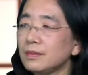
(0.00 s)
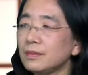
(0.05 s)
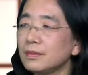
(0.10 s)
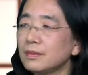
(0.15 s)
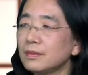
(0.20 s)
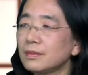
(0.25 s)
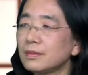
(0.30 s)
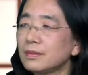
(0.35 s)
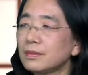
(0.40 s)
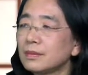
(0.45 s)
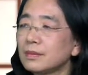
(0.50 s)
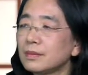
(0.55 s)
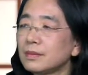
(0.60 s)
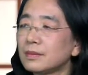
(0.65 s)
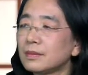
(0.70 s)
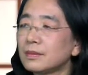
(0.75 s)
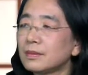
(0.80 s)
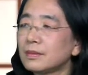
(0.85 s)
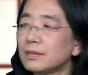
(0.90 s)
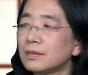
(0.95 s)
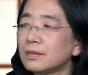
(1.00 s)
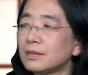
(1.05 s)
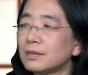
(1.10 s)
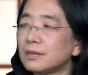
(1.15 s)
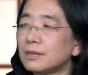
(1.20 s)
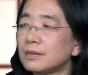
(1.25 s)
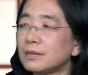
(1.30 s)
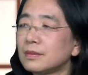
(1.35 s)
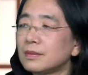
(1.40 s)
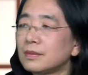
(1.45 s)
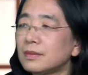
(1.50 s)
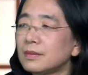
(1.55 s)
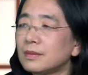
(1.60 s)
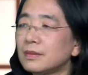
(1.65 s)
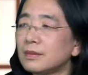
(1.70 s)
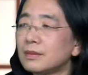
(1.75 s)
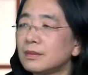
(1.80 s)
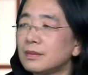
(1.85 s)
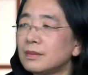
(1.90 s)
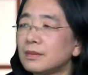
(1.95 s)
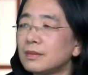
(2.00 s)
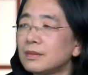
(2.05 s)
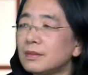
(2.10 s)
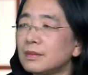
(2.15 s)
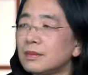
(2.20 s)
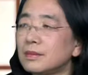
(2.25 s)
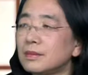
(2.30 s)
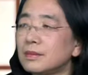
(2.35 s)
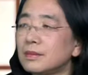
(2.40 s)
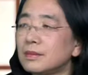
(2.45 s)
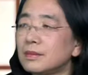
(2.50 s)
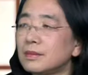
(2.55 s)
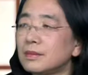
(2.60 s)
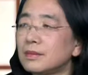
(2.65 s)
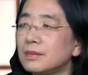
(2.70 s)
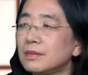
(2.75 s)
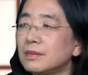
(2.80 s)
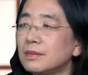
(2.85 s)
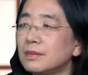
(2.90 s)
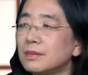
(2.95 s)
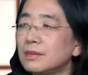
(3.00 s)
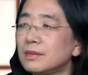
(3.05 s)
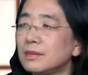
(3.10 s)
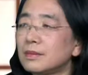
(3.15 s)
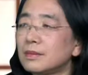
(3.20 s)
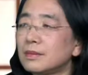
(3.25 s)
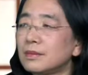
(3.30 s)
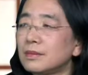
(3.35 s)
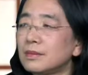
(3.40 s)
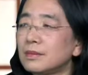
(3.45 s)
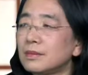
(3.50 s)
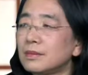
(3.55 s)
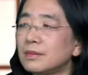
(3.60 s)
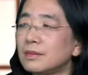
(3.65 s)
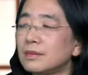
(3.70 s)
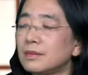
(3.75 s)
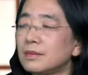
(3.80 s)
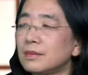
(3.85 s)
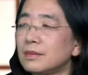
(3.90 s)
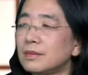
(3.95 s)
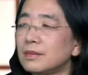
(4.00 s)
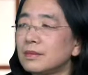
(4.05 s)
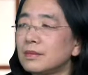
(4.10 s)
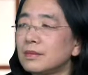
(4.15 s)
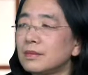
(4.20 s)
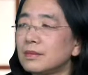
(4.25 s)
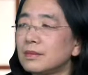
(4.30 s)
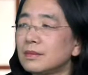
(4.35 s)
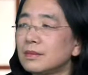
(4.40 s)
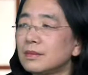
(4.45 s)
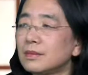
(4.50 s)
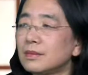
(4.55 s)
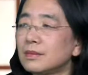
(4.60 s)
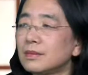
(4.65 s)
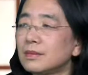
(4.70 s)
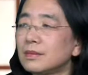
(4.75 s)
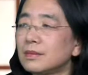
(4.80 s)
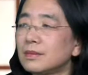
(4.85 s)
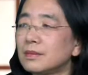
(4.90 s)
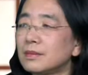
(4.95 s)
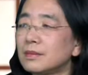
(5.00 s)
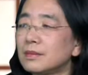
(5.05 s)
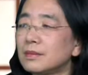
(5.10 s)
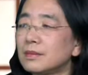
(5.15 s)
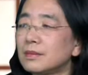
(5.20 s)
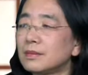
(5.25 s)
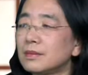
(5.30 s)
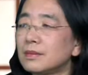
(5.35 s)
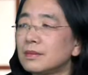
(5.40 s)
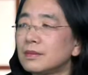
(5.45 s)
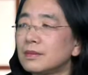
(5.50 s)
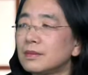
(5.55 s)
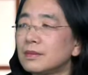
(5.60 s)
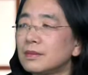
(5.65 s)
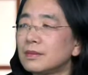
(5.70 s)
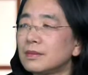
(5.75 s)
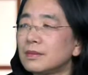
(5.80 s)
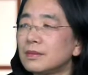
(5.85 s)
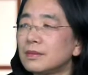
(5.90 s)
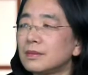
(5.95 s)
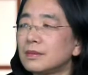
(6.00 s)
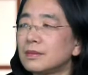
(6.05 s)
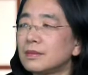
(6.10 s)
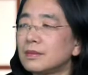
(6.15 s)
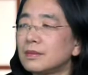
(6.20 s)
[no speech]